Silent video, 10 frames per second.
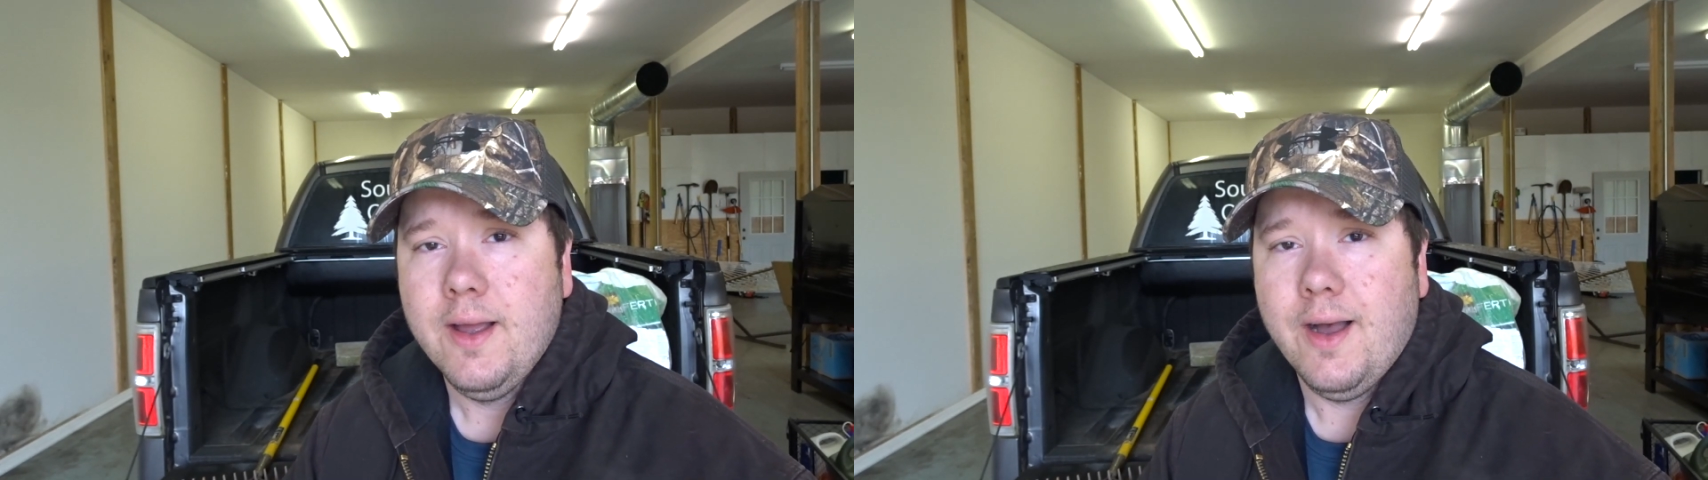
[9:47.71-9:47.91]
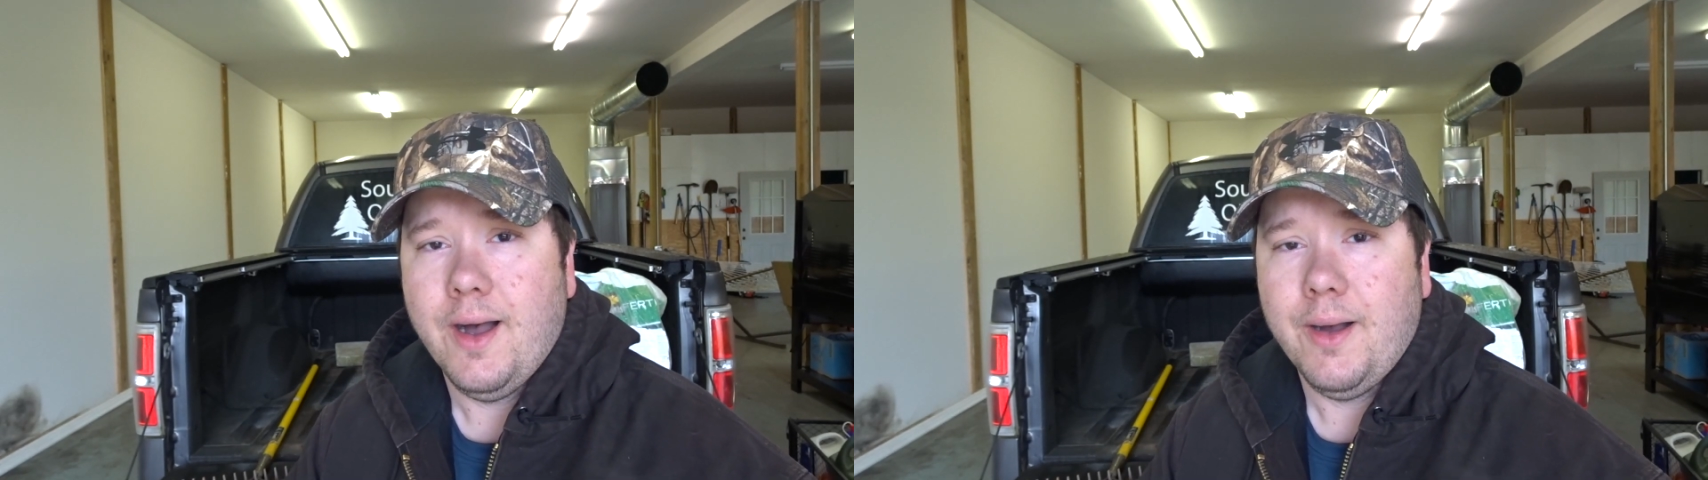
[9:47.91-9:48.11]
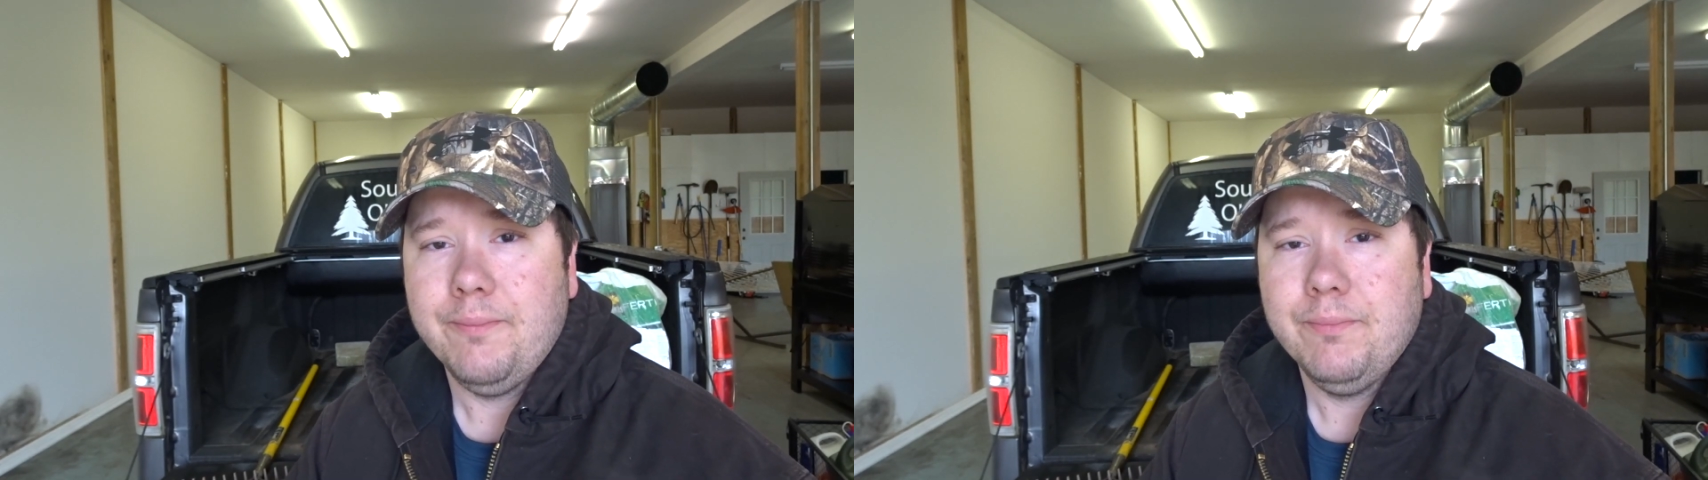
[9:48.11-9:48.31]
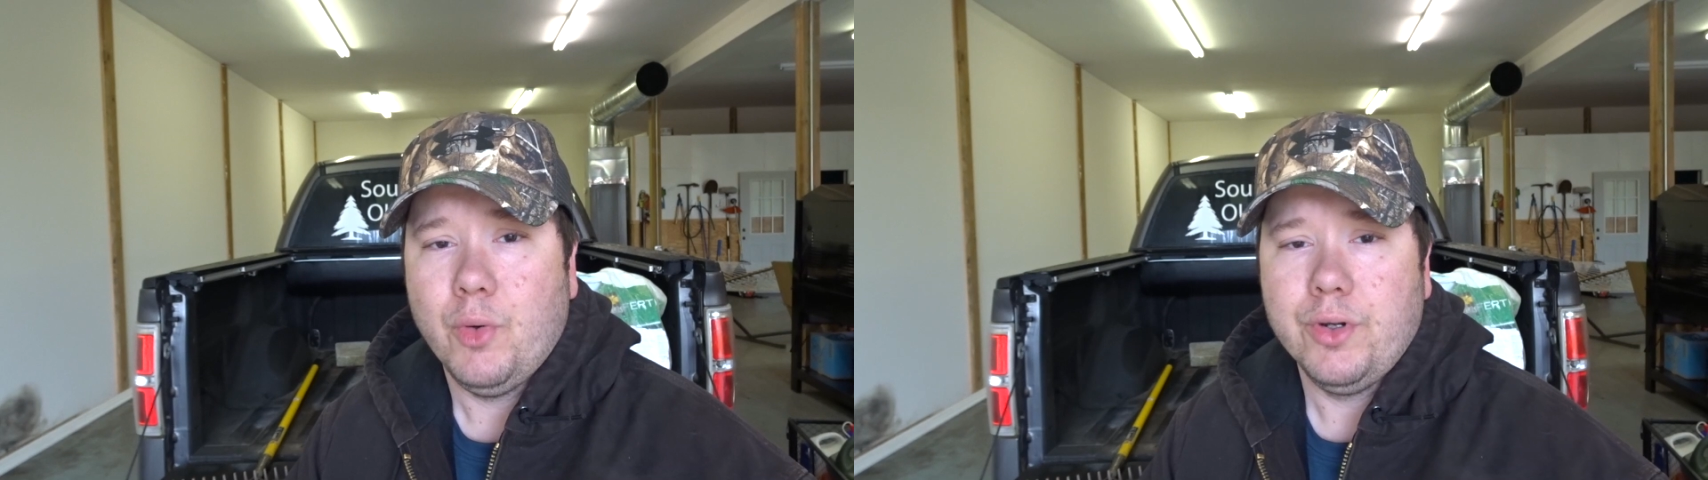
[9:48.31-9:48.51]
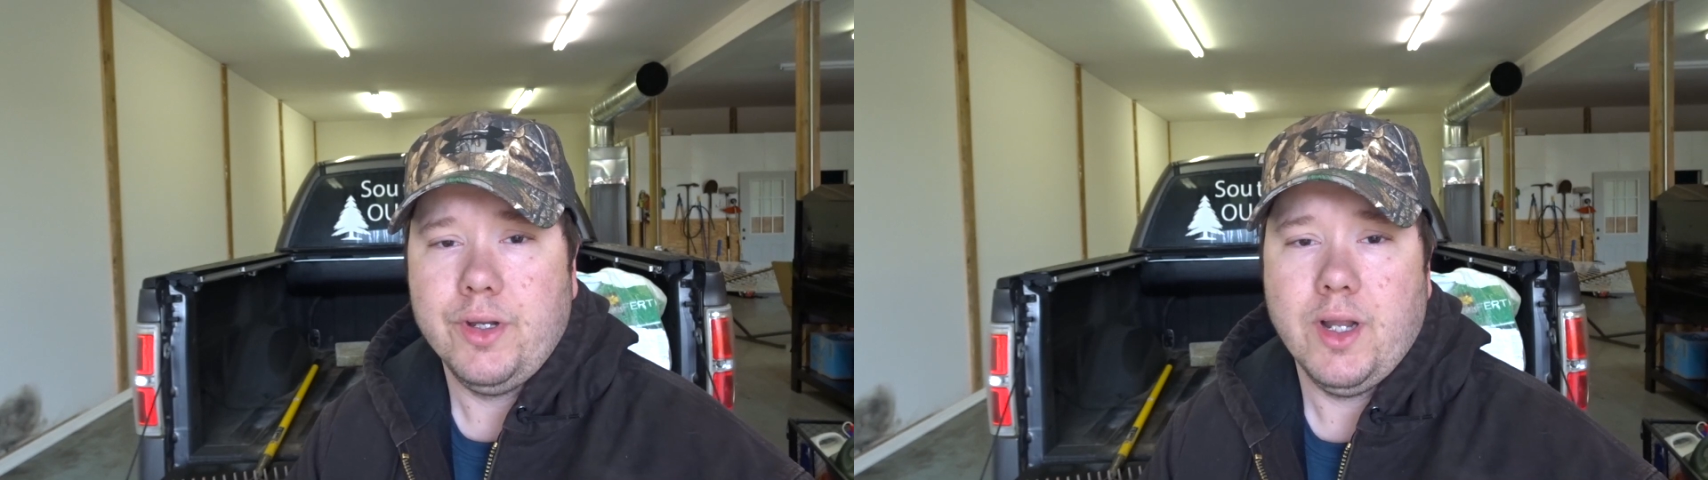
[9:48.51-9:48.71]

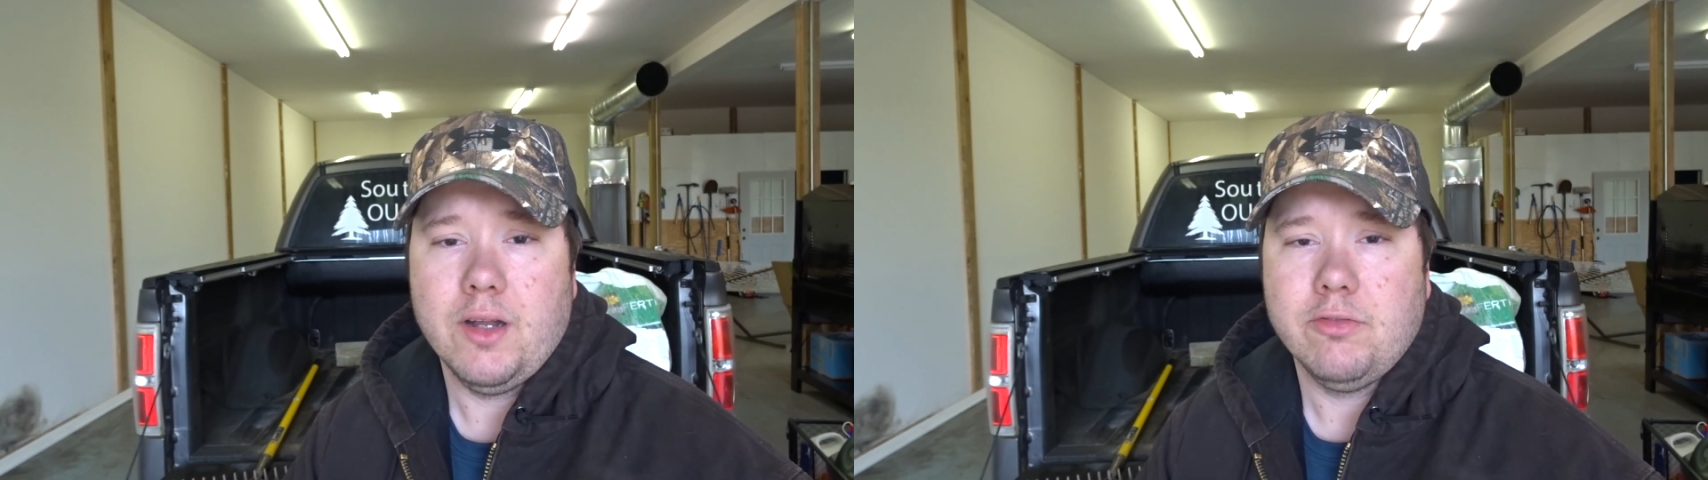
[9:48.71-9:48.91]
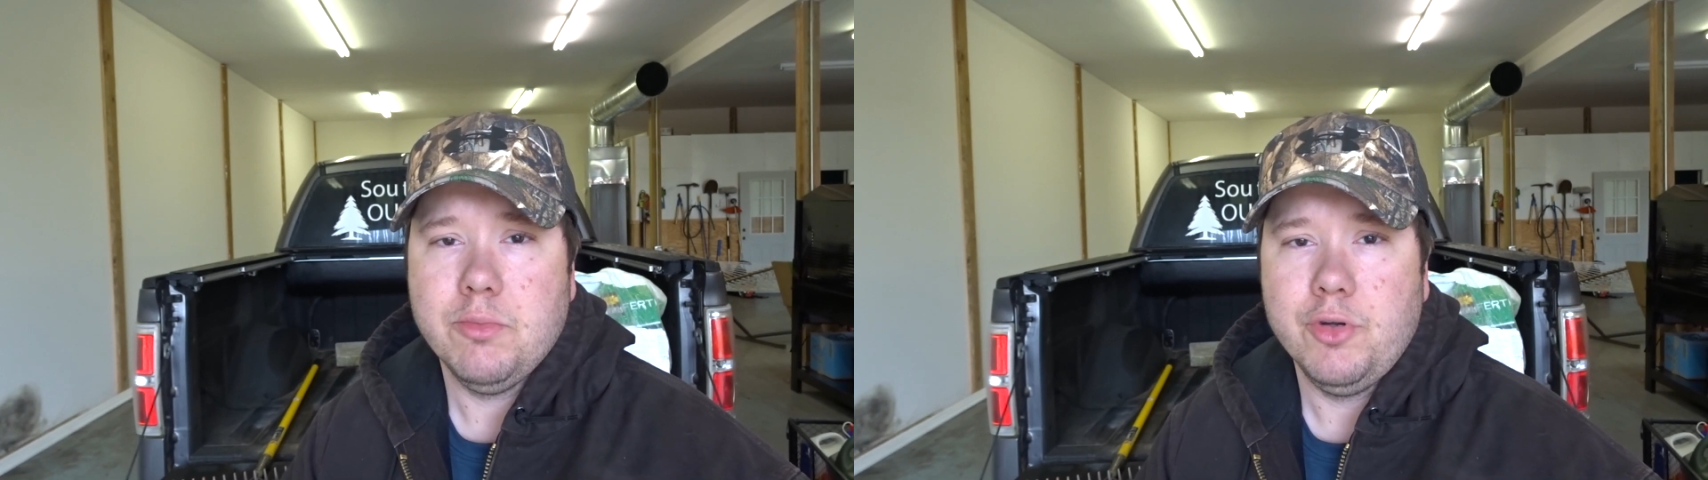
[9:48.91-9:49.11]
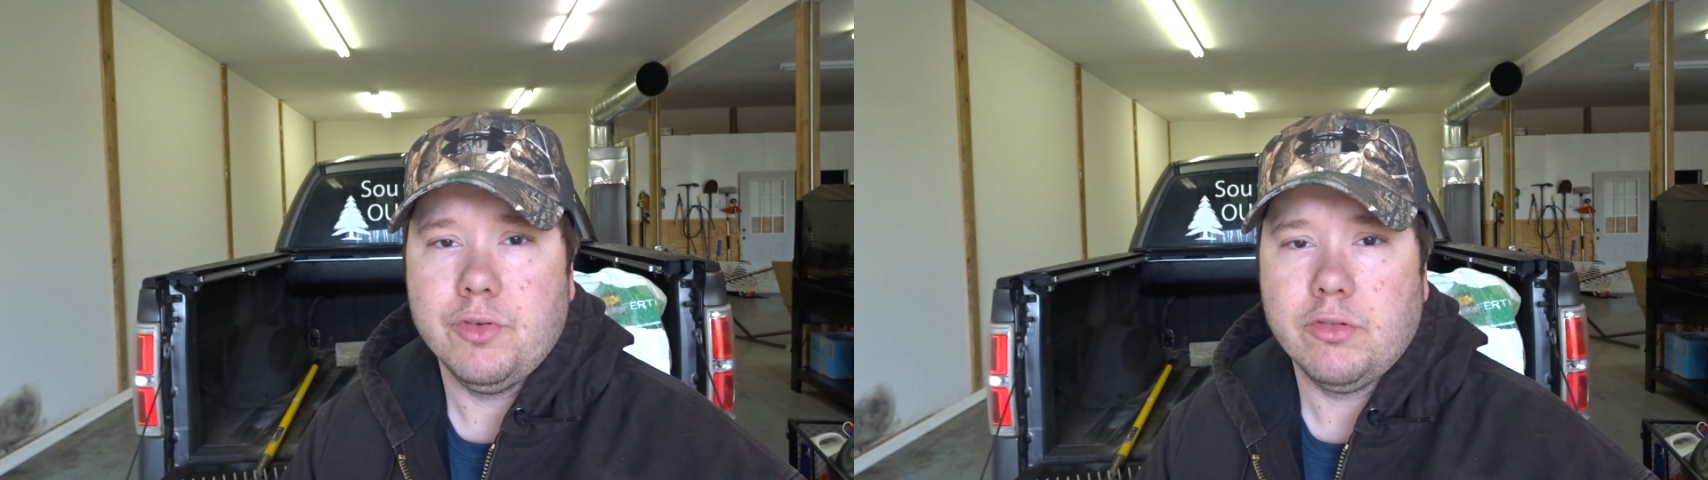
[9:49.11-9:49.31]
or you got to remove a